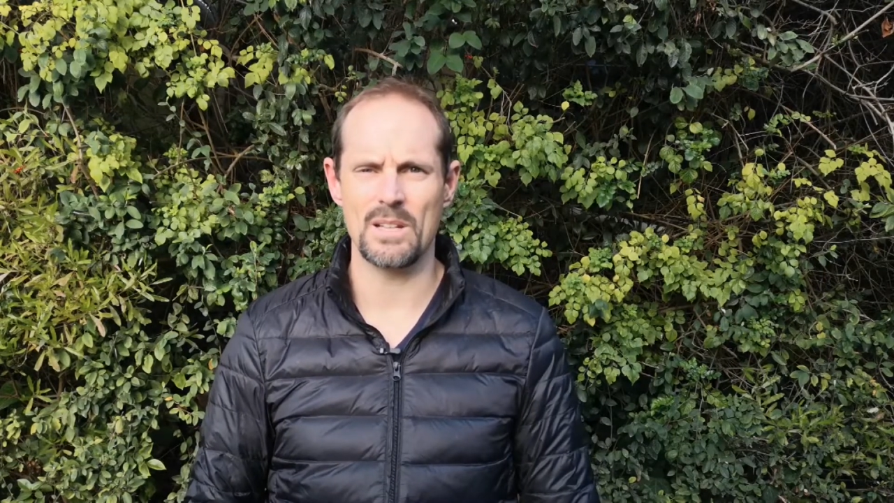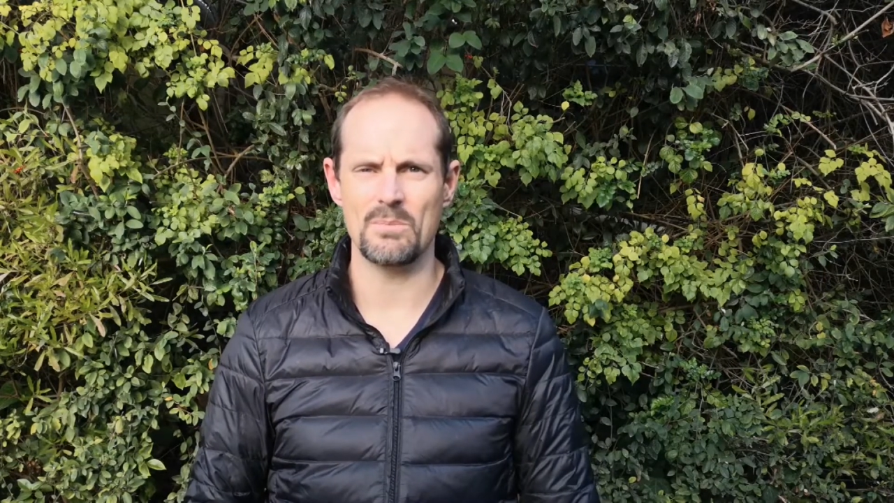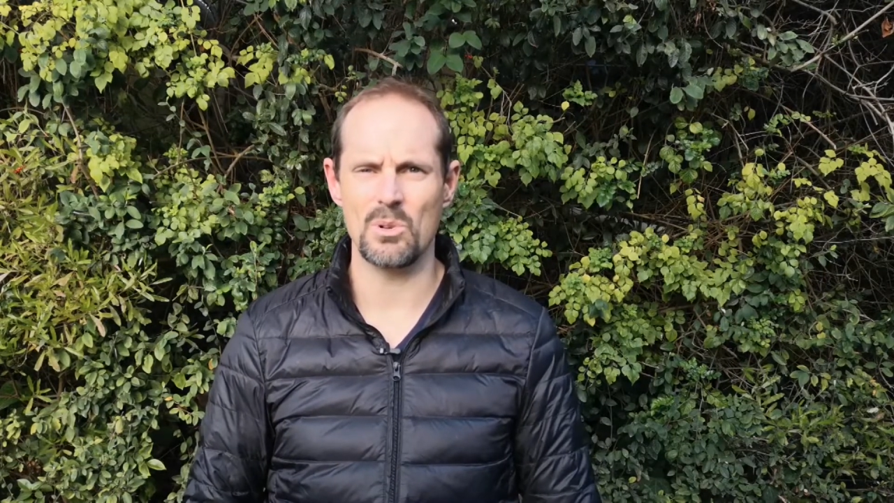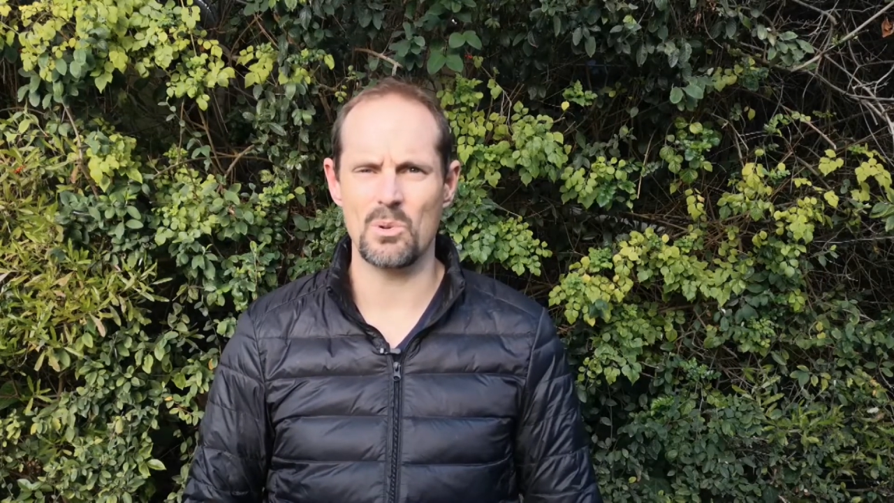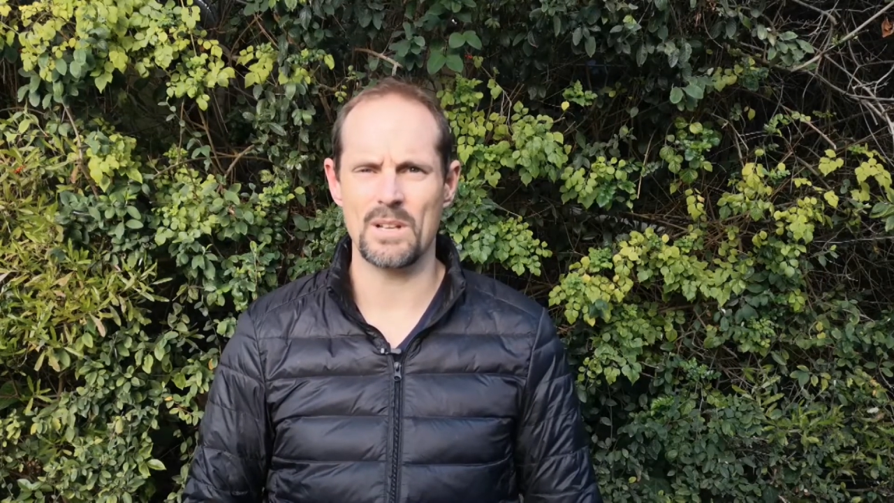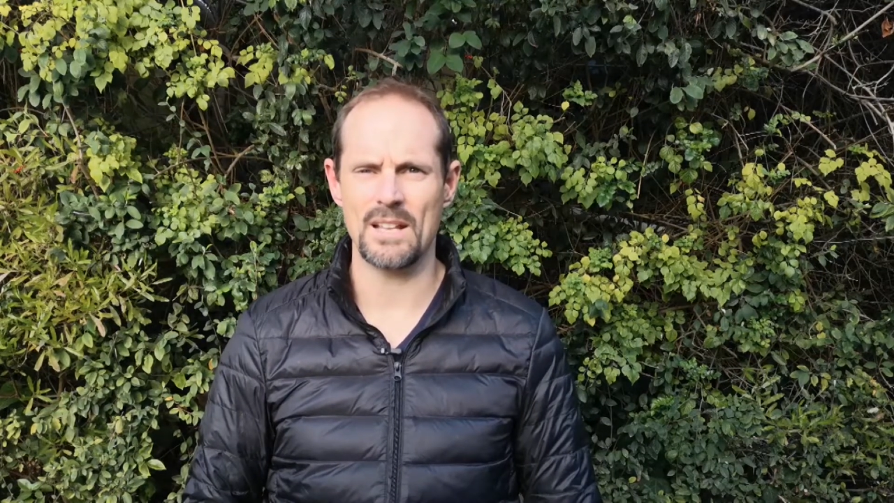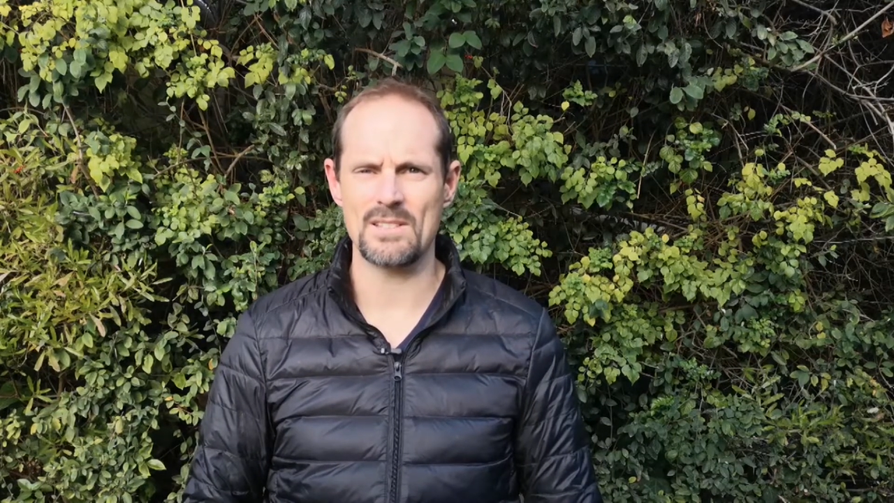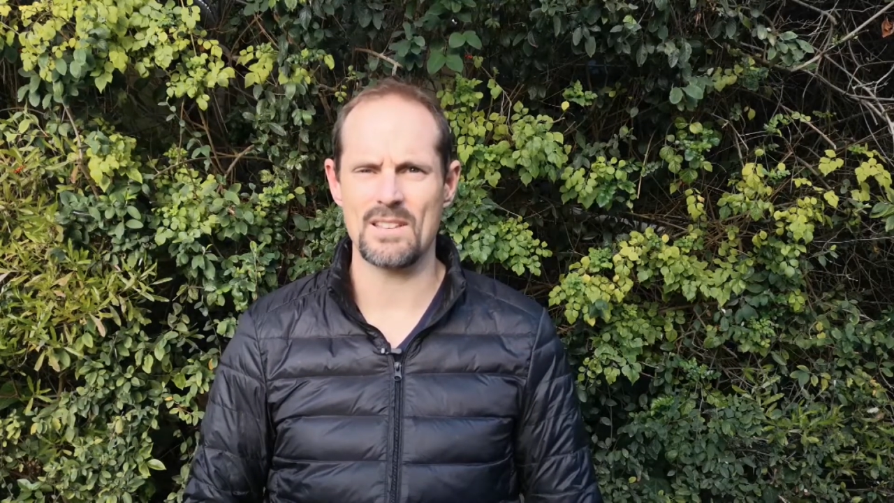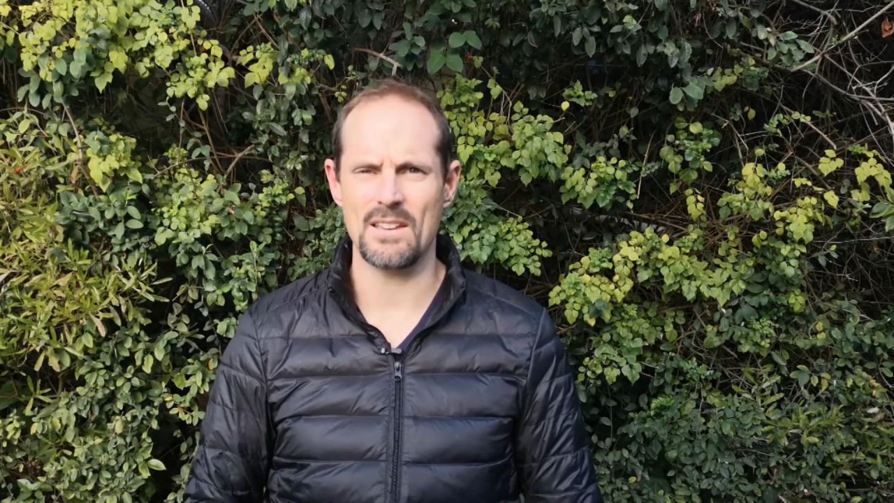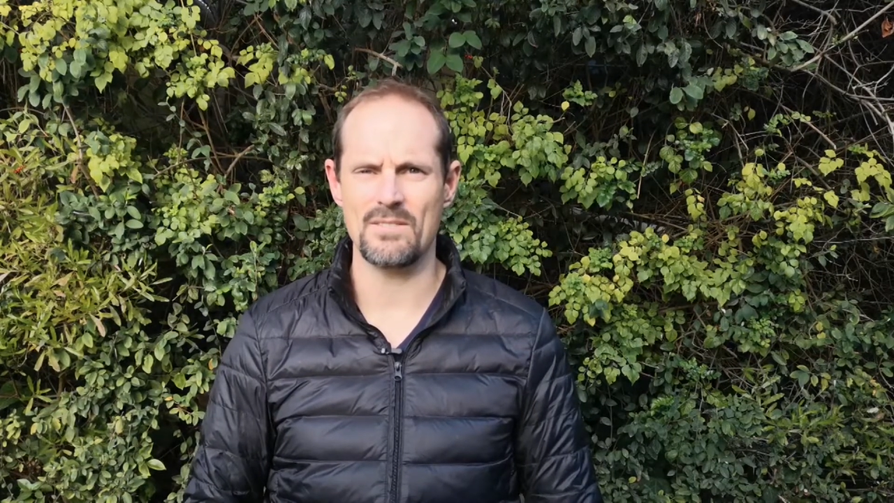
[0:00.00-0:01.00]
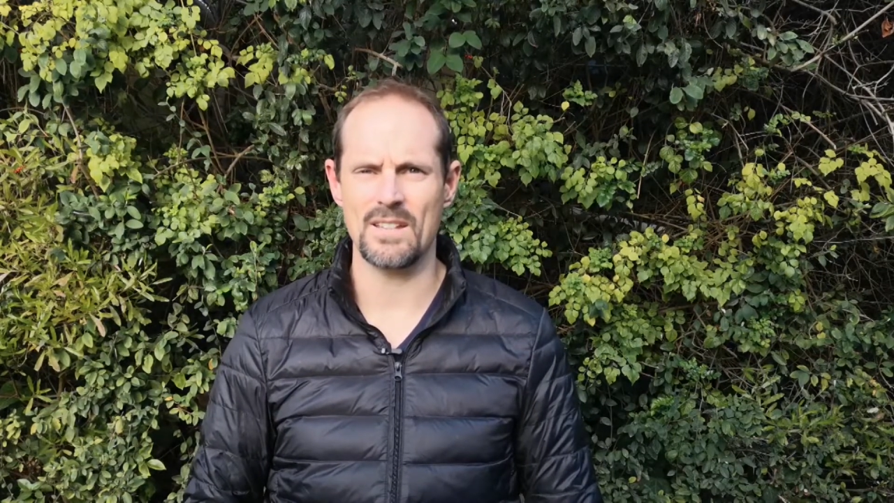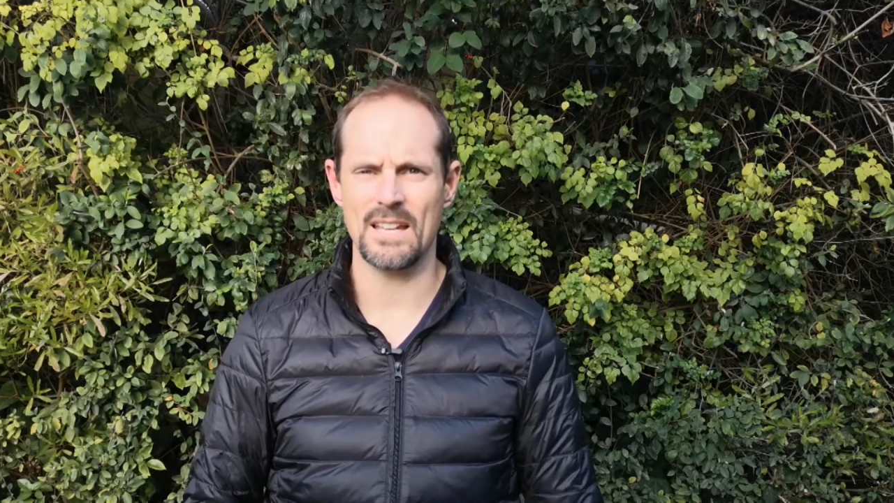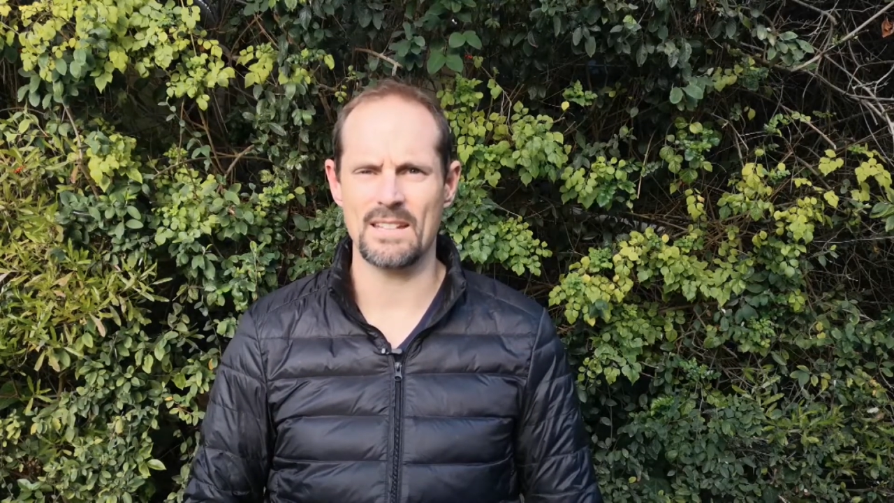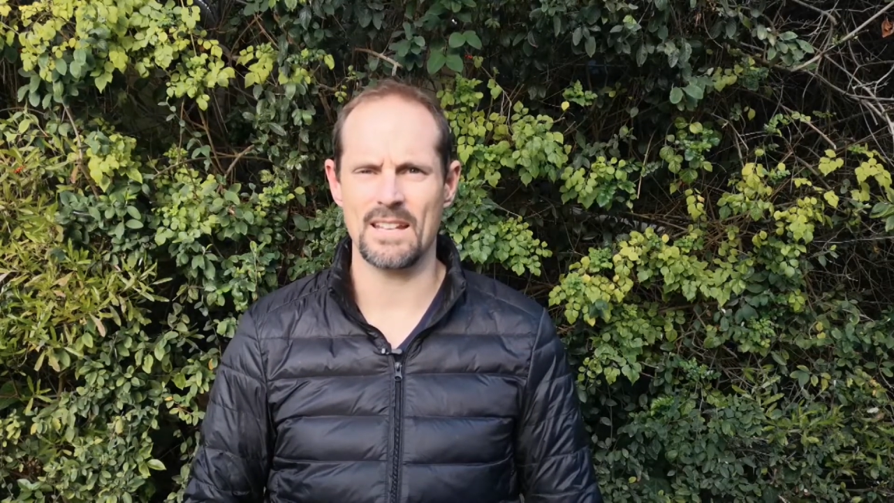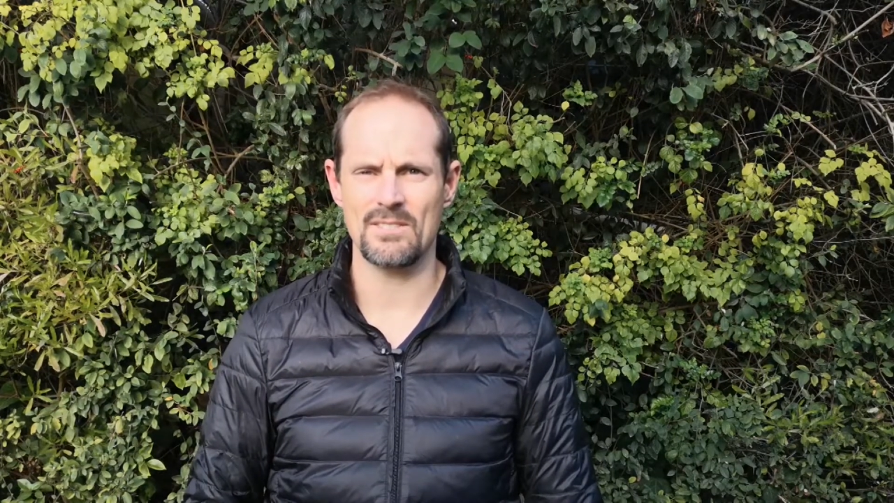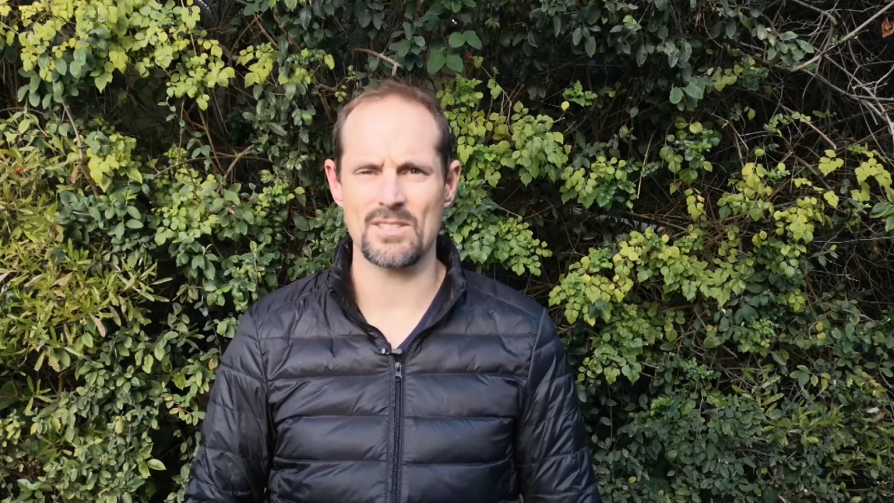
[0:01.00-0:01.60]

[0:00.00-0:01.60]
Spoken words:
Him Lord and Savior and King.